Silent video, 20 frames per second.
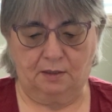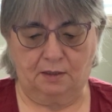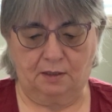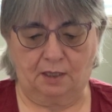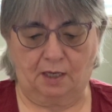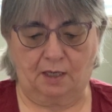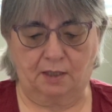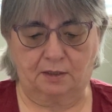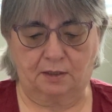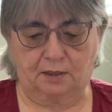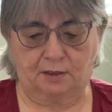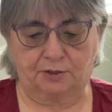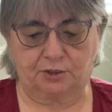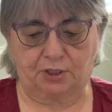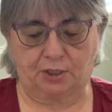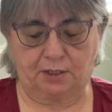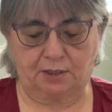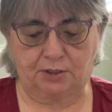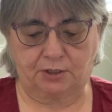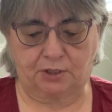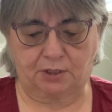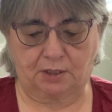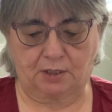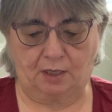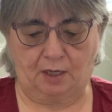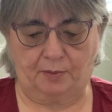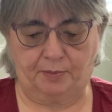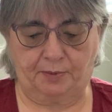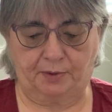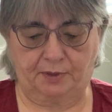I changed a
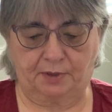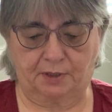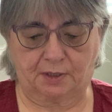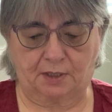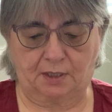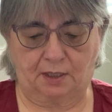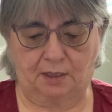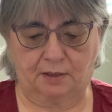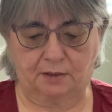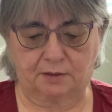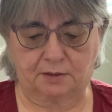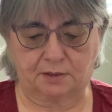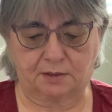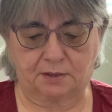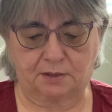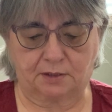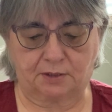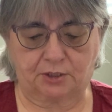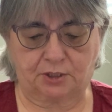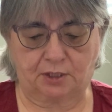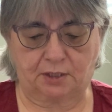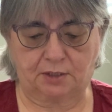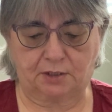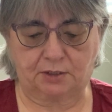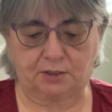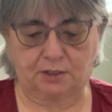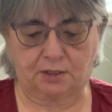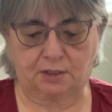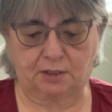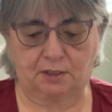couple of the colors. I
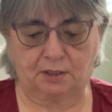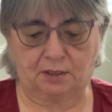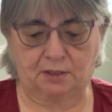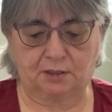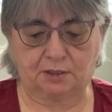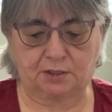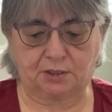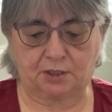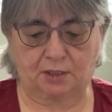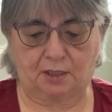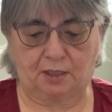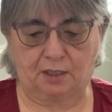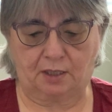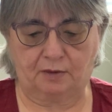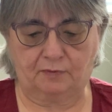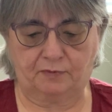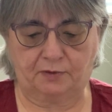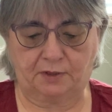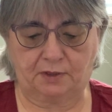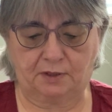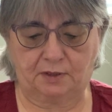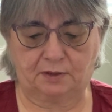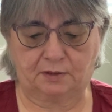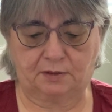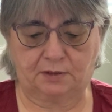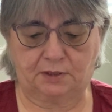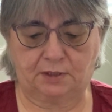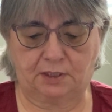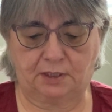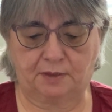changed the English Ivy
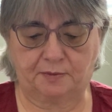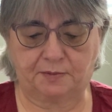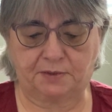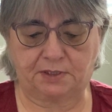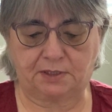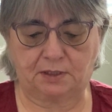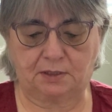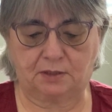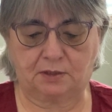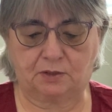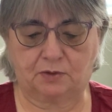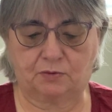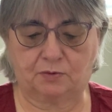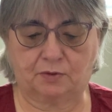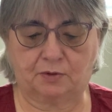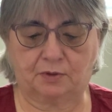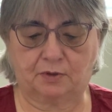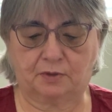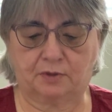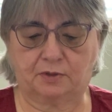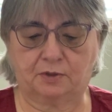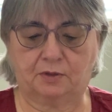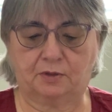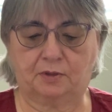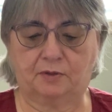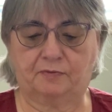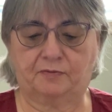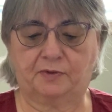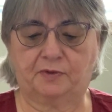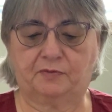DMC
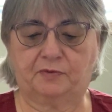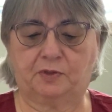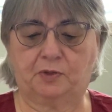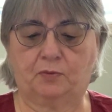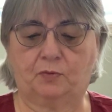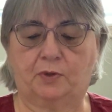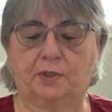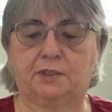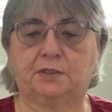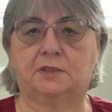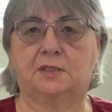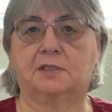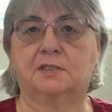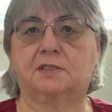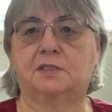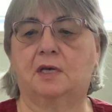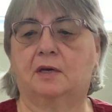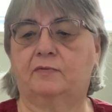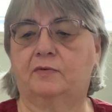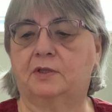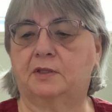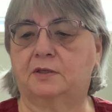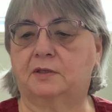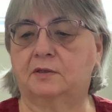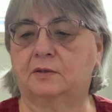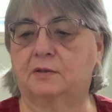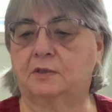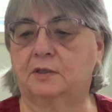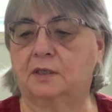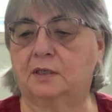3051 to
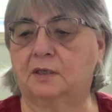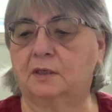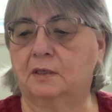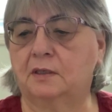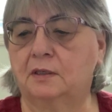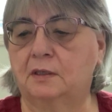730.